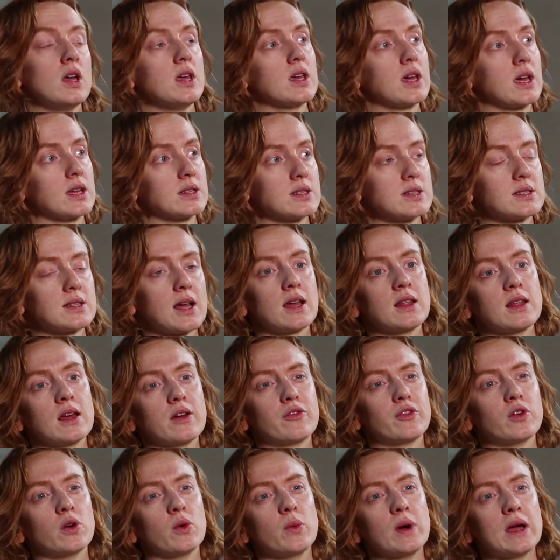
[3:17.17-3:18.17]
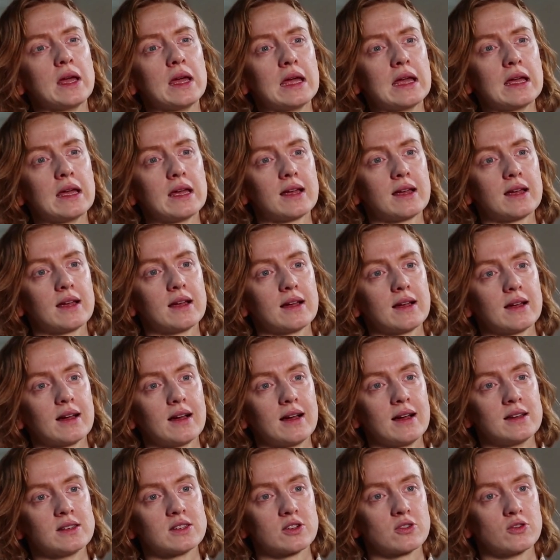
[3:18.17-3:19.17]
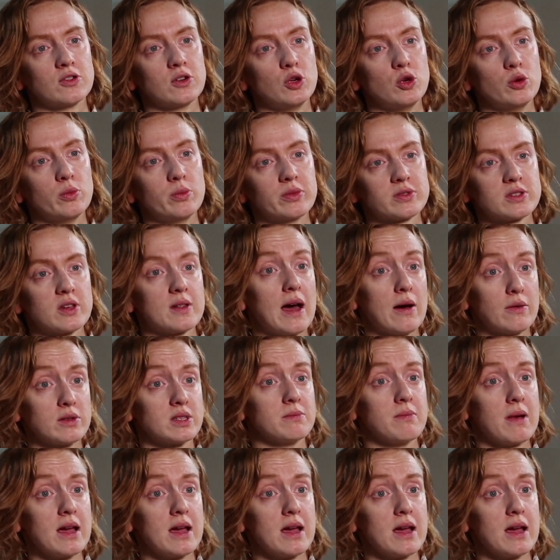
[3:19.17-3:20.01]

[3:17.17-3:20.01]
You get to stay there for a week as a group, so that was